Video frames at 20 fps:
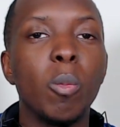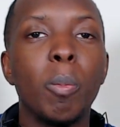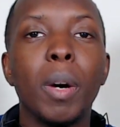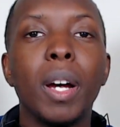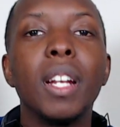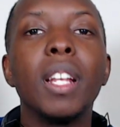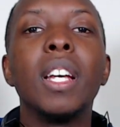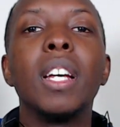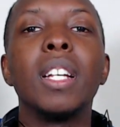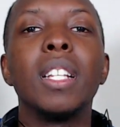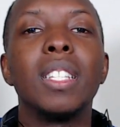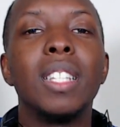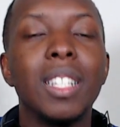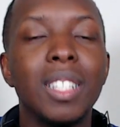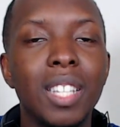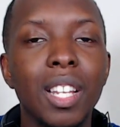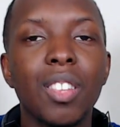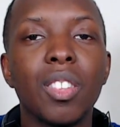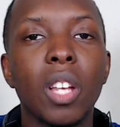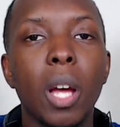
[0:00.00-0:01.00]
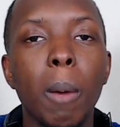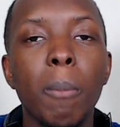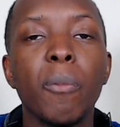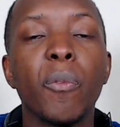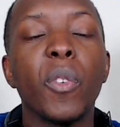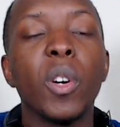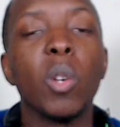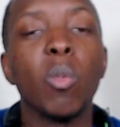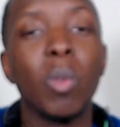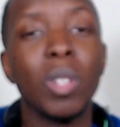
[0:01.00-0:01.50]
but the
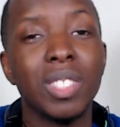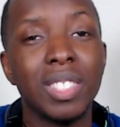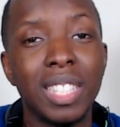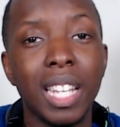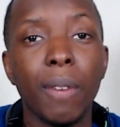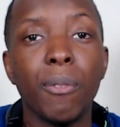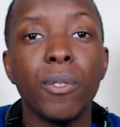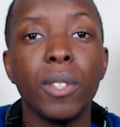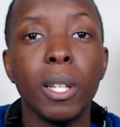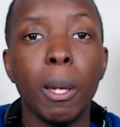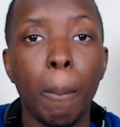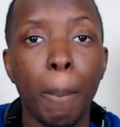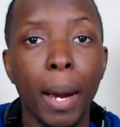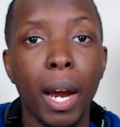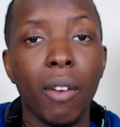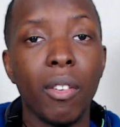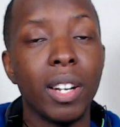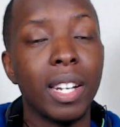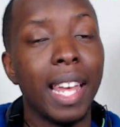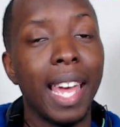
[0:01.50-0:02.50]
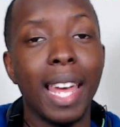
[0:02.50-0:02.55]
discomfort was definitely apparent